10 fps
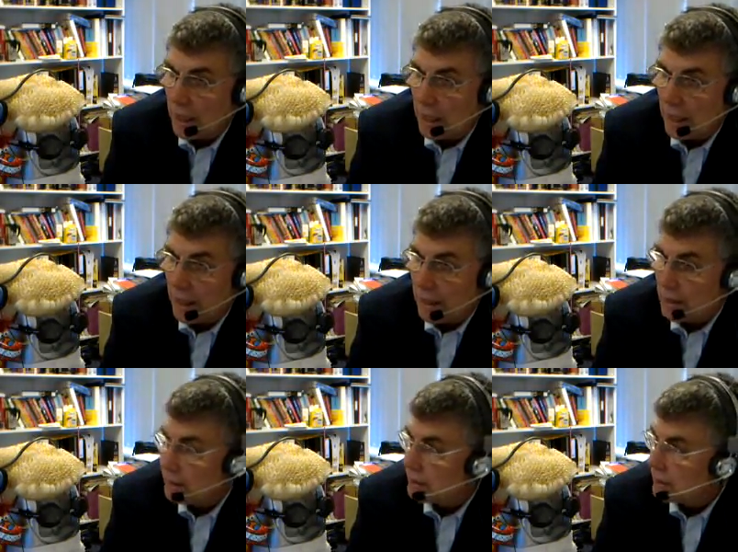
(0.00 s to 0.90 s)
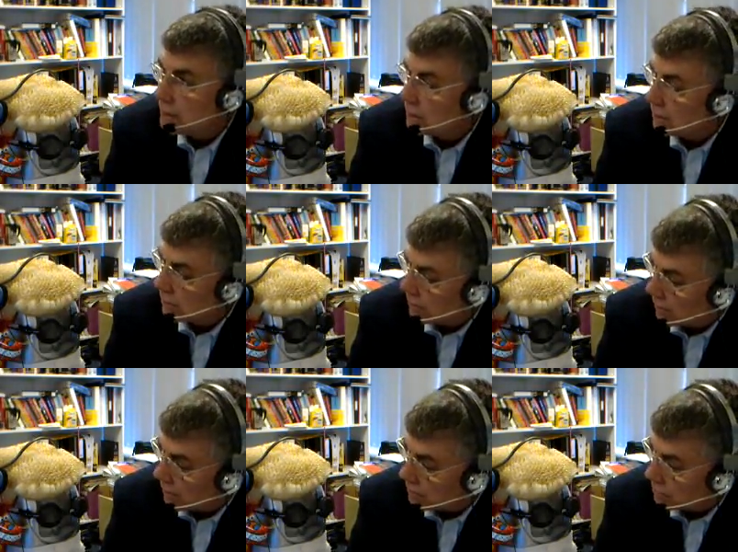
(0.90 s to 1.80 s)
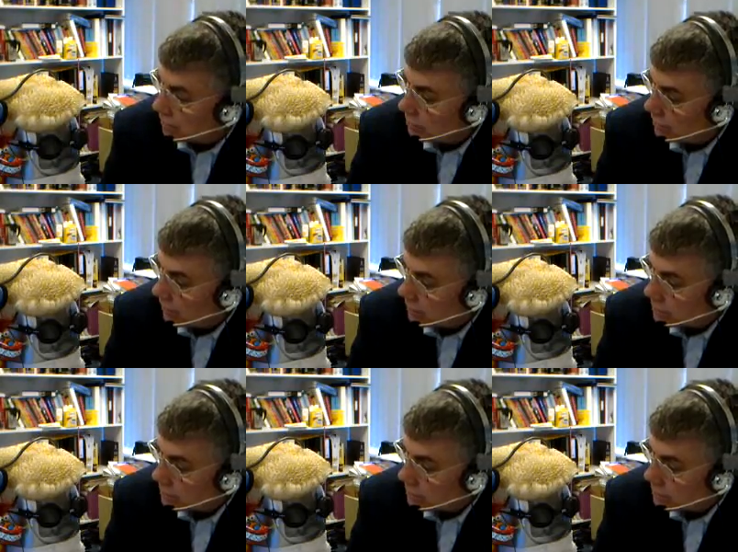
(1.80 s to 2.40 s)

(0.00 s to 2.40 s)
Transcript: And the next one was what?